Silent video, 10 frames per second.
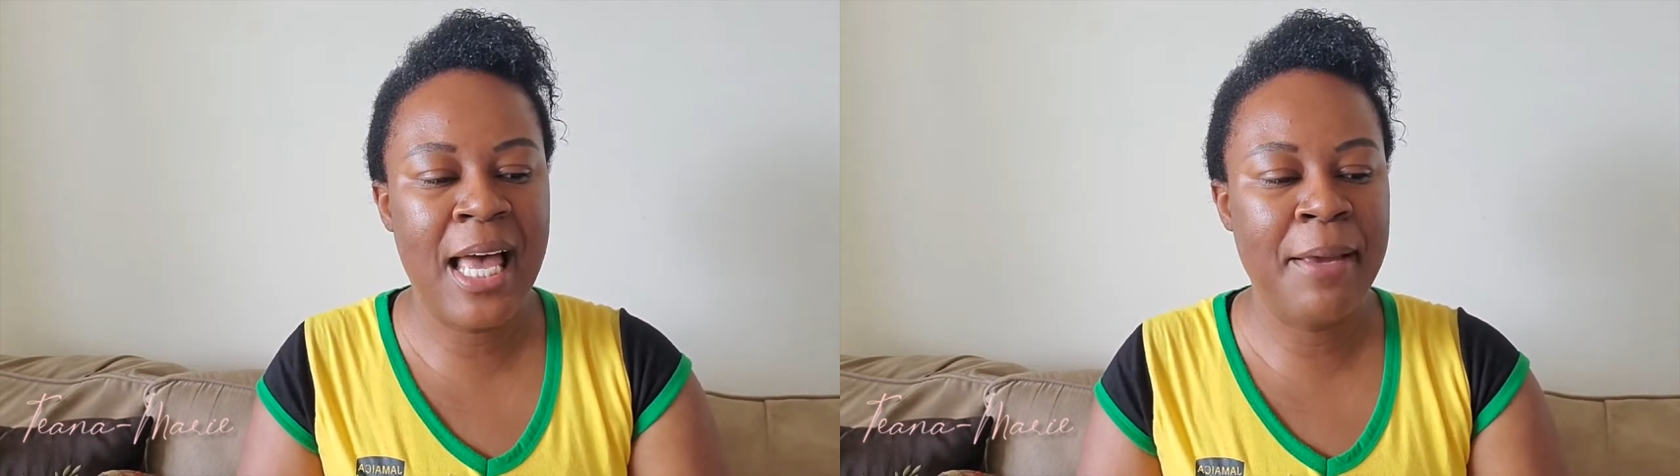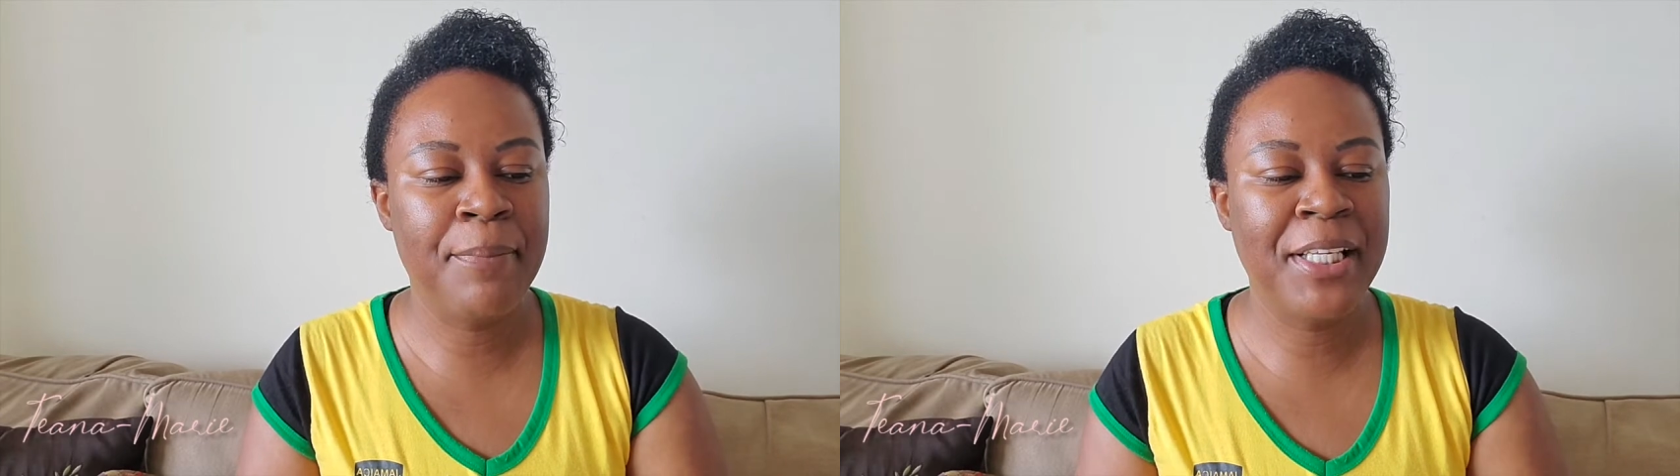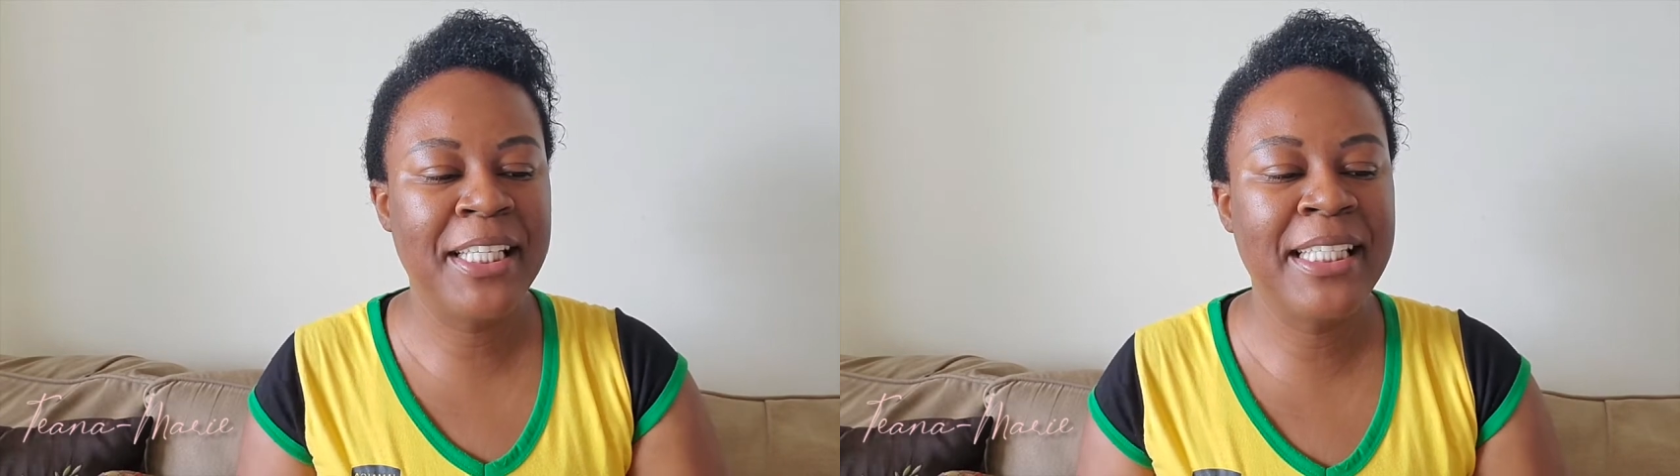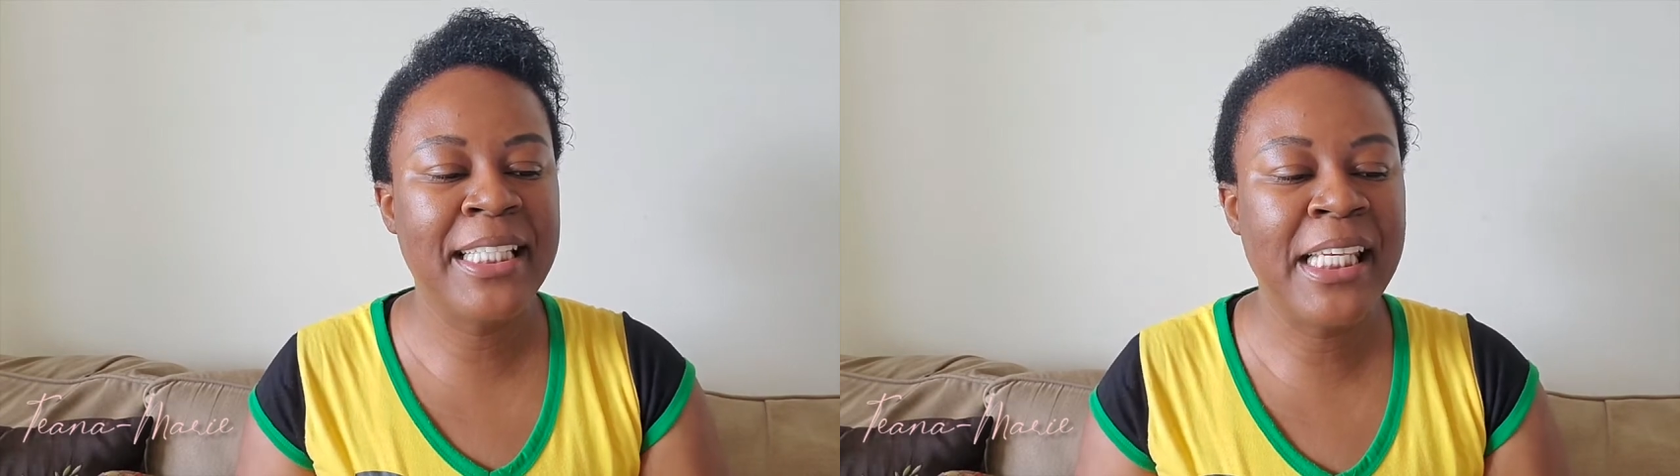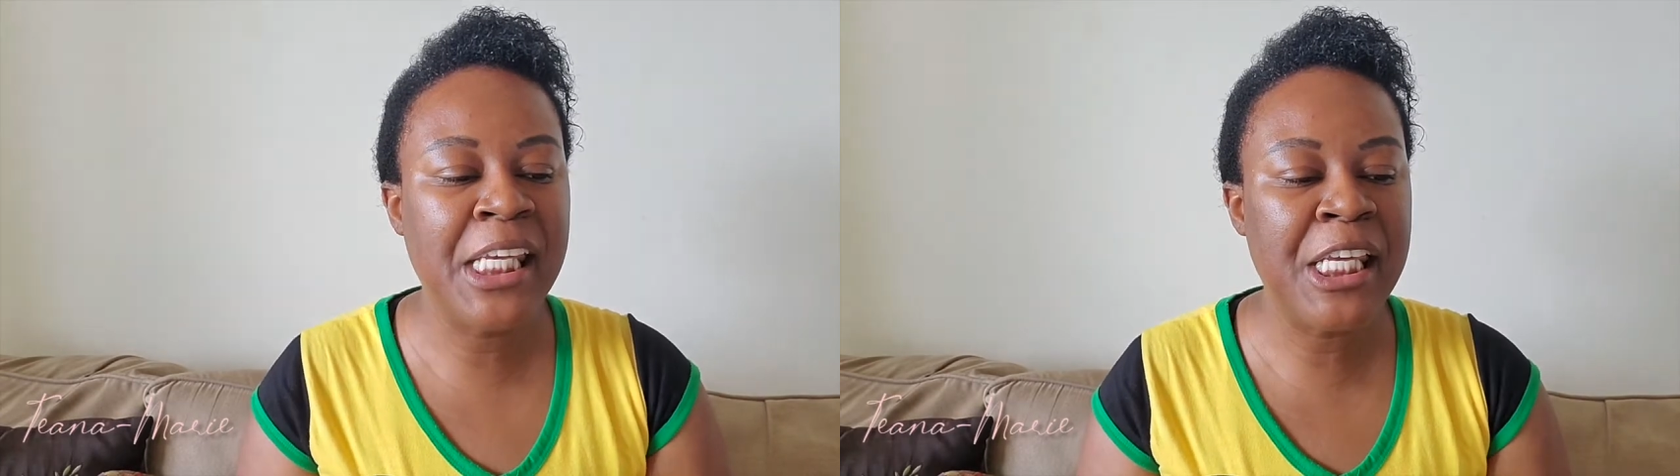I
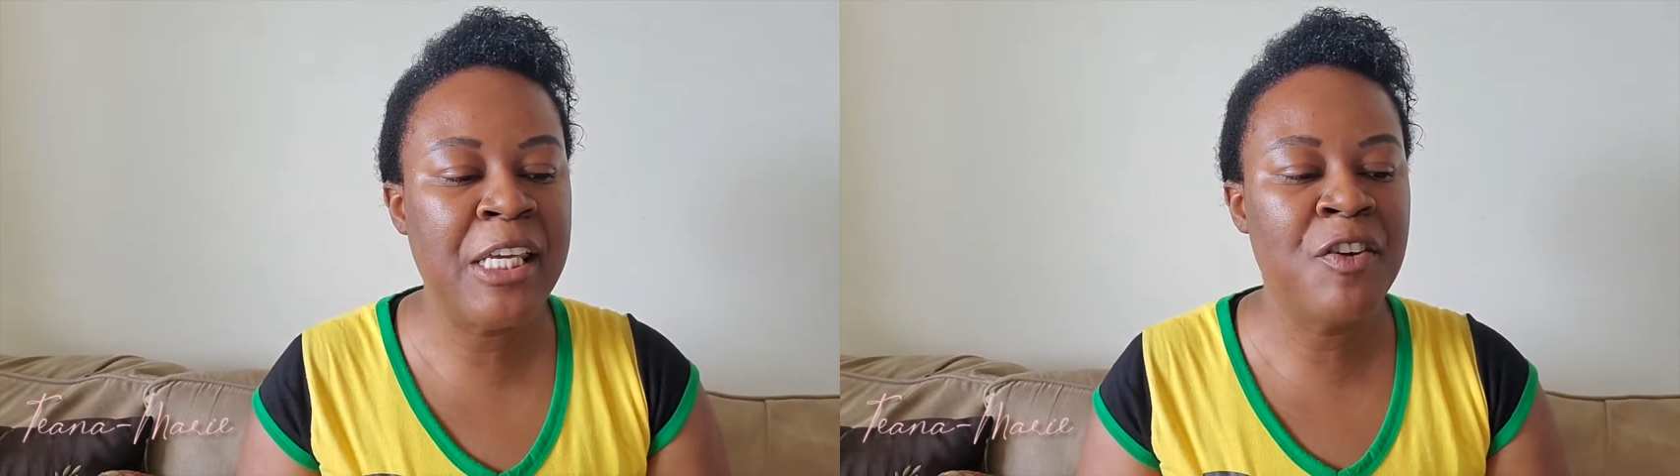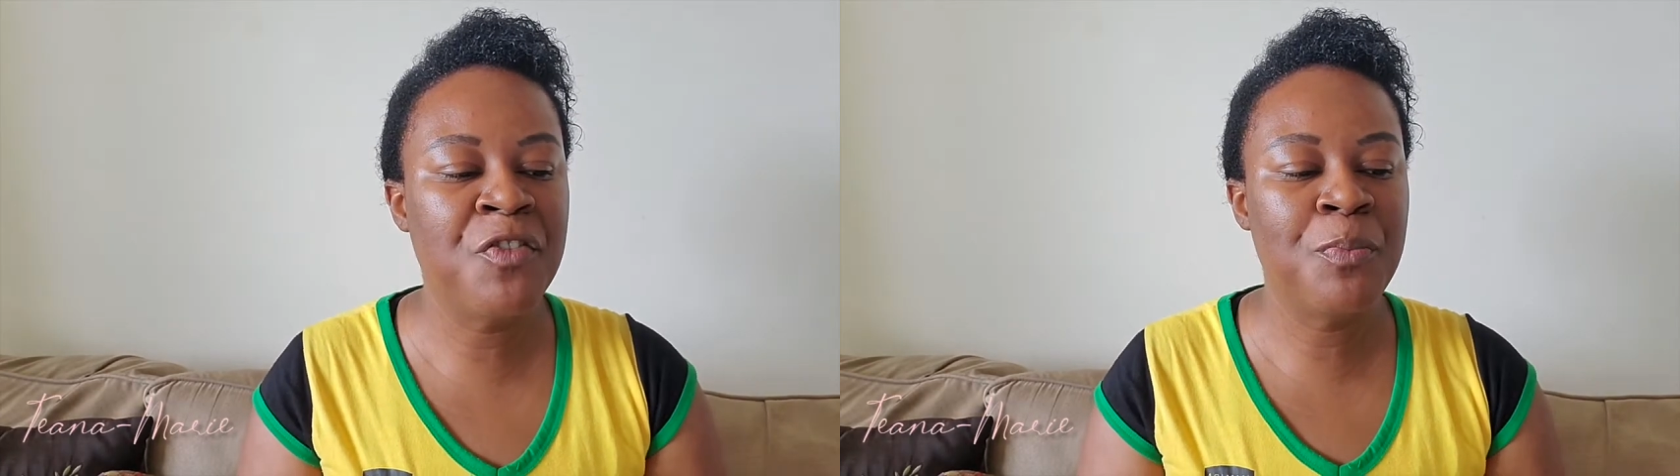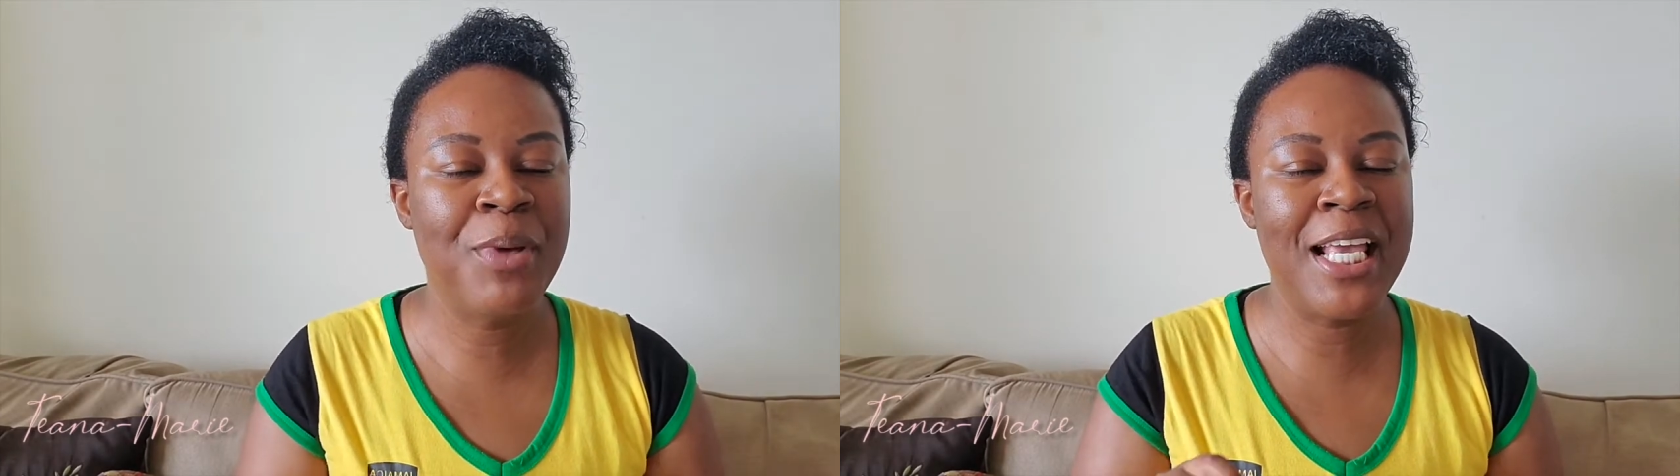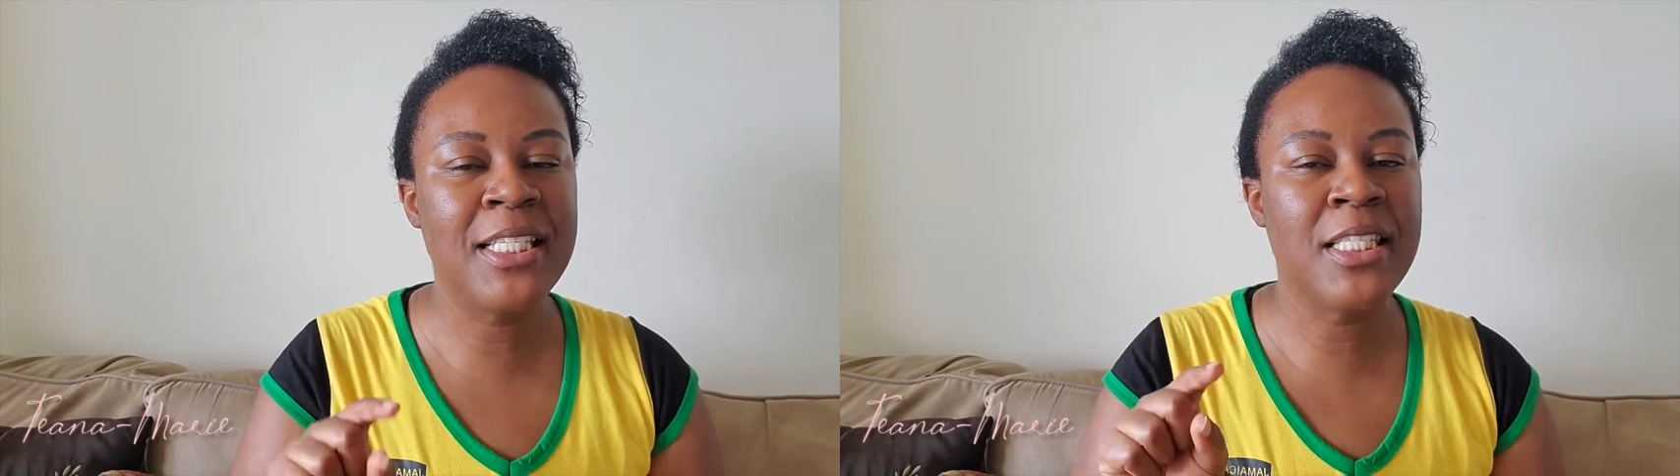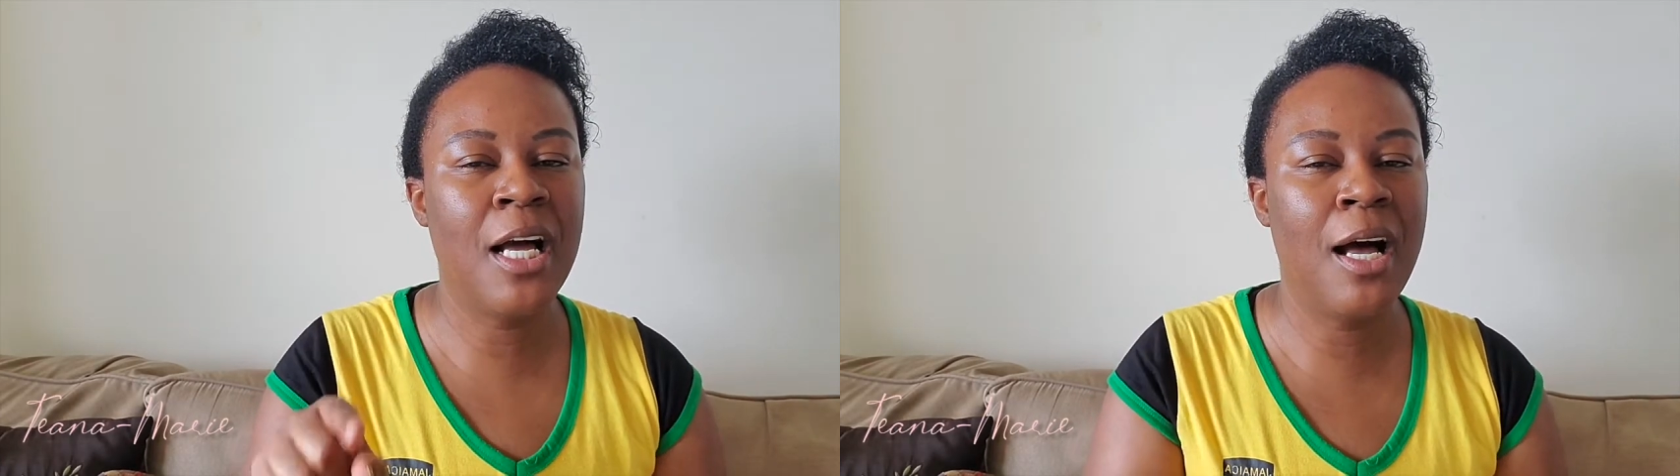believe
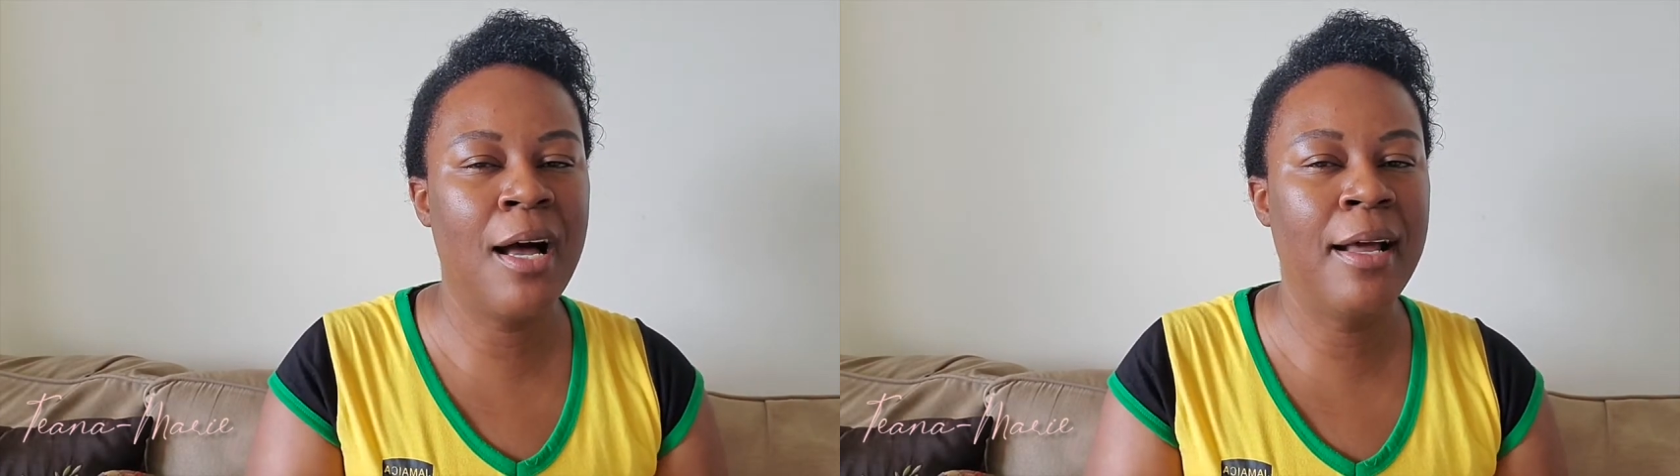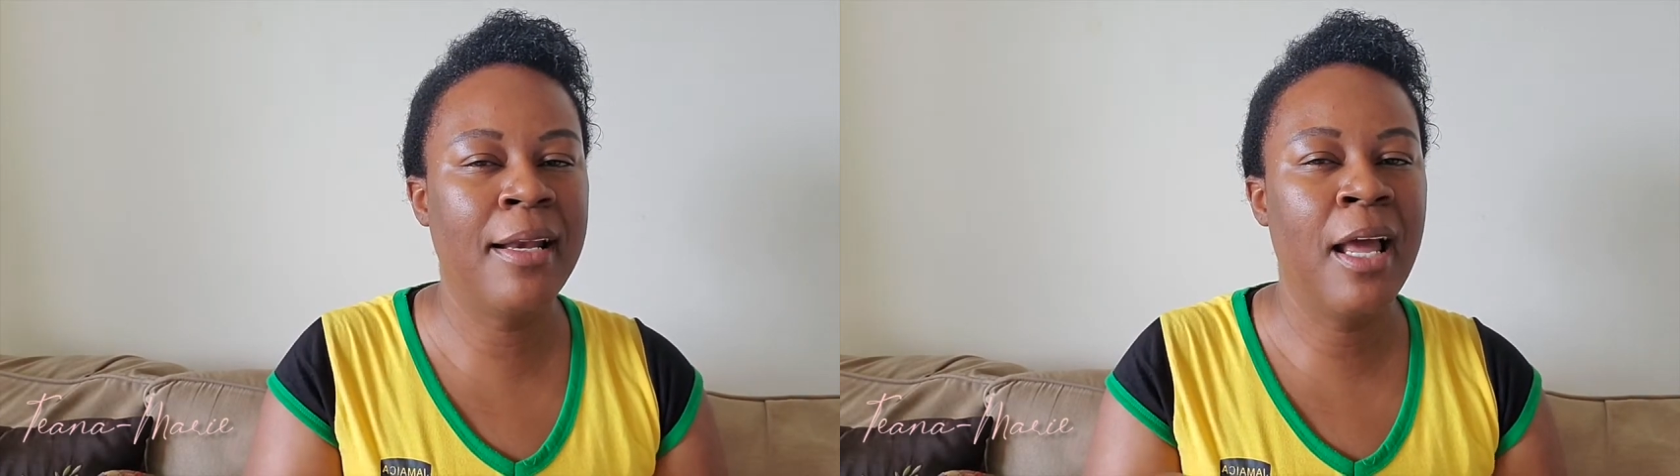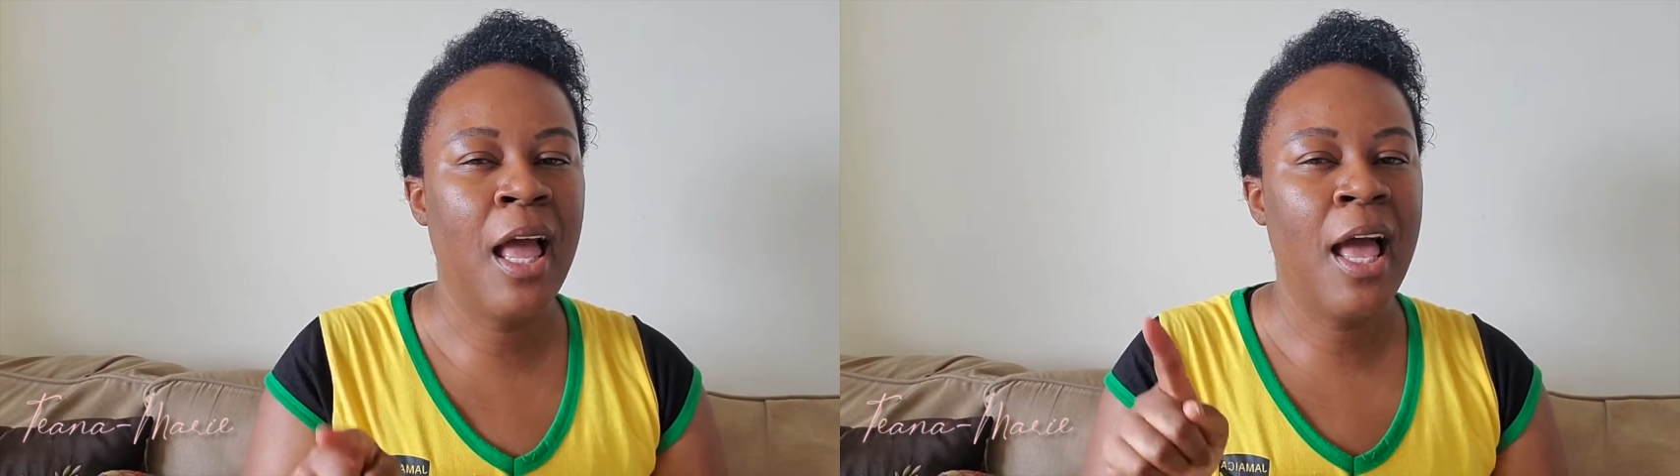based on